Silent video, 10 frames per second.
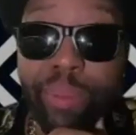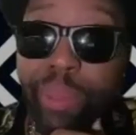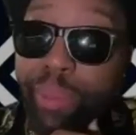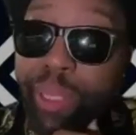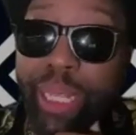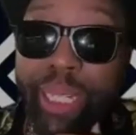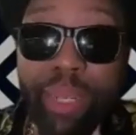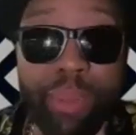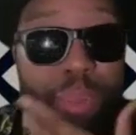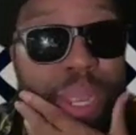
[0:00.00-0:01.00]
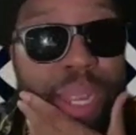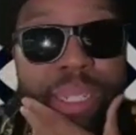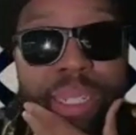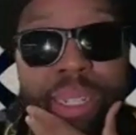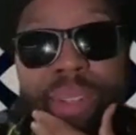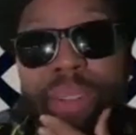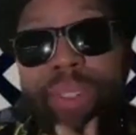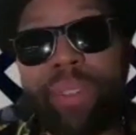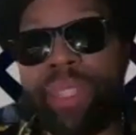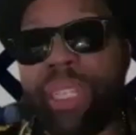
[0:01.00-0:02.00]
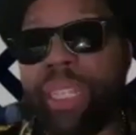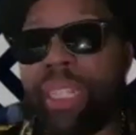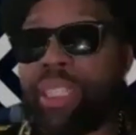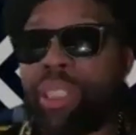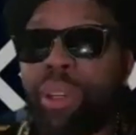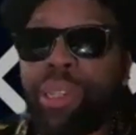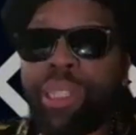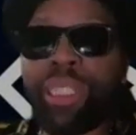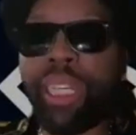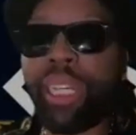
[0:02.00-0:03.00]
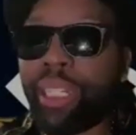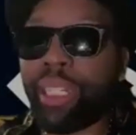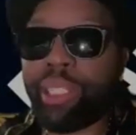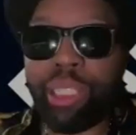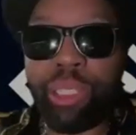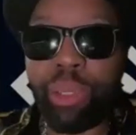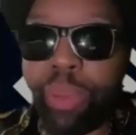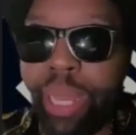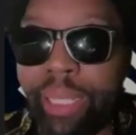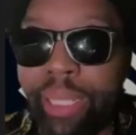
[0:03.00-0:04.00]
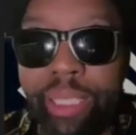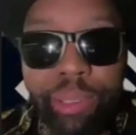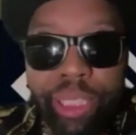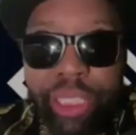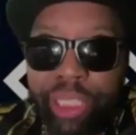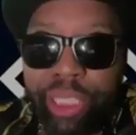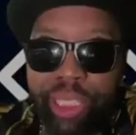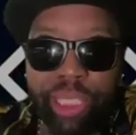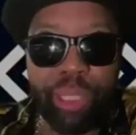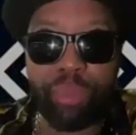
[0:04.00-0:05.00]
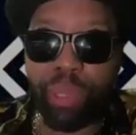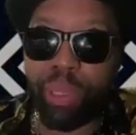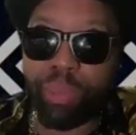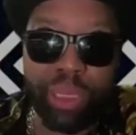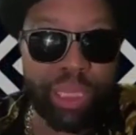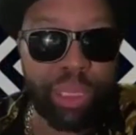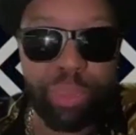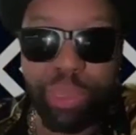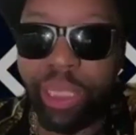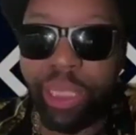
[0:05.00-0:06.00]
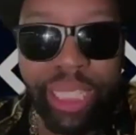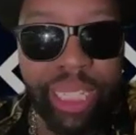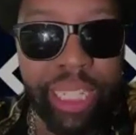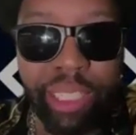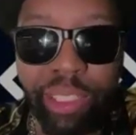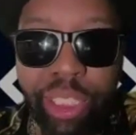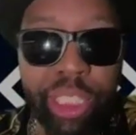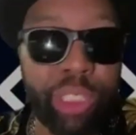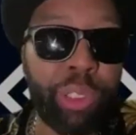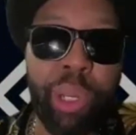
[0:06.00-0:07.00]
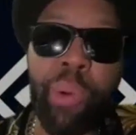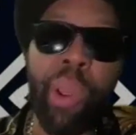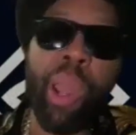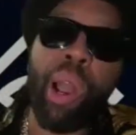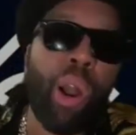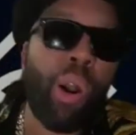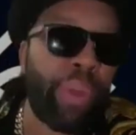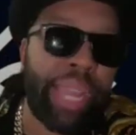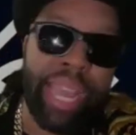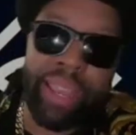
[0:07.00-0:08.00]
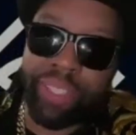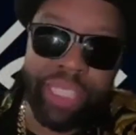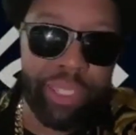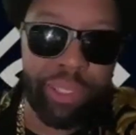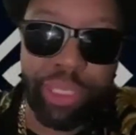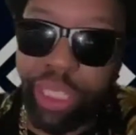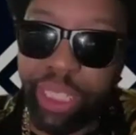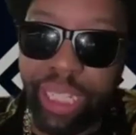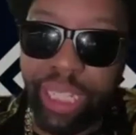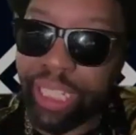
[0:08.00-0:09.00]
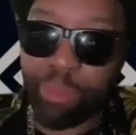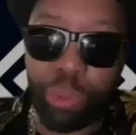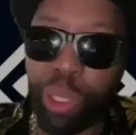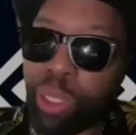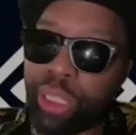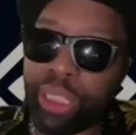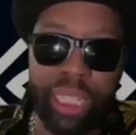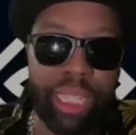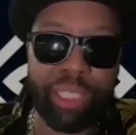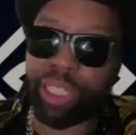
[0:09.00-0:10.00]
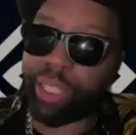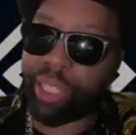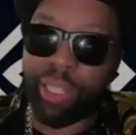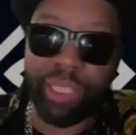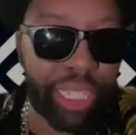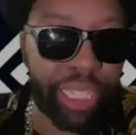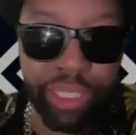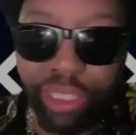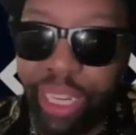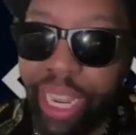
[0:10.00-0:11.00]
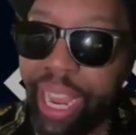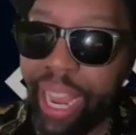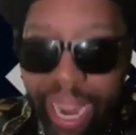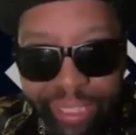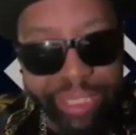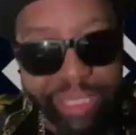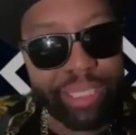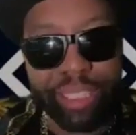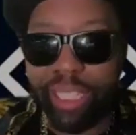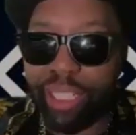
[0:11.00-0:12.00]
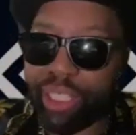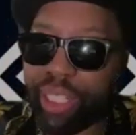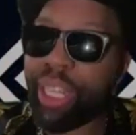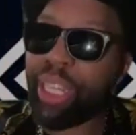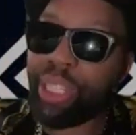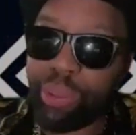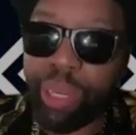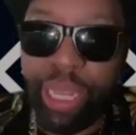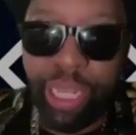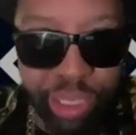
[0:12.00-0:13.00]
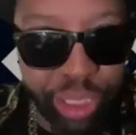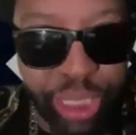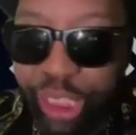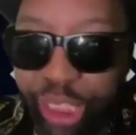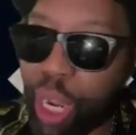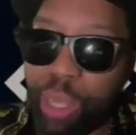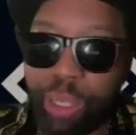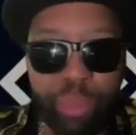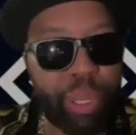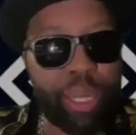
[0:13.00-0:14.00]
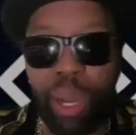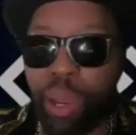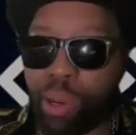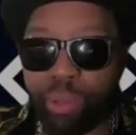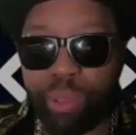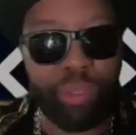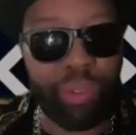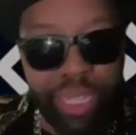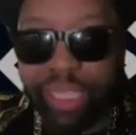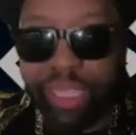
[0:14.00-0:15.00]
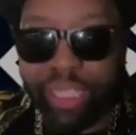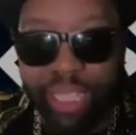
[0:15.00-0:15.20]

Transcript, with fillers: Remember, they're coming. Everything that your heart desires, that your passion, your attention, that your purpose that you put into that energy, because, you know, all we have is energy. That's words yeah. is energy, thoughts are energy, actions are energy. Your energy is calling upon all the greatness.